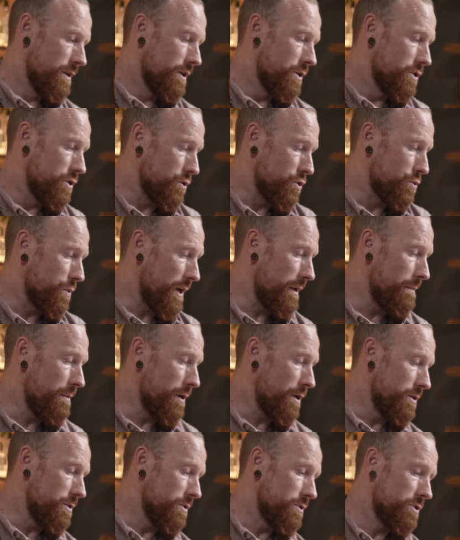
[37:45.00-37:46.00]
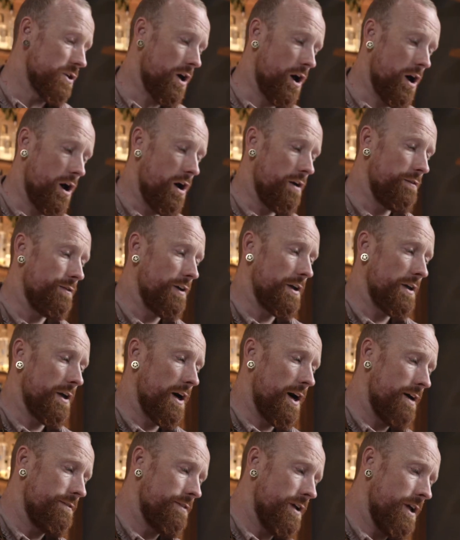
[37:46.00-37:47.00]
So 20 mils of
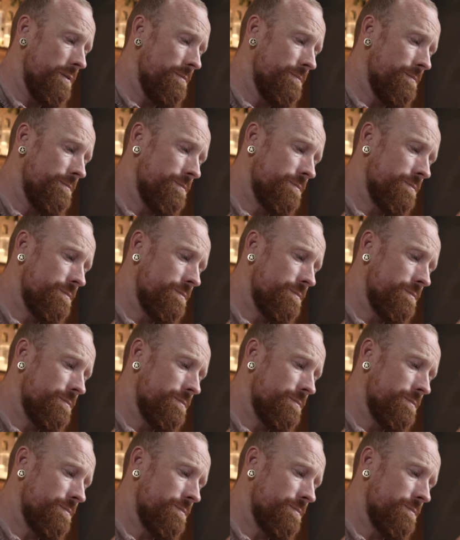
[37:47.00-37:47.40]
agave.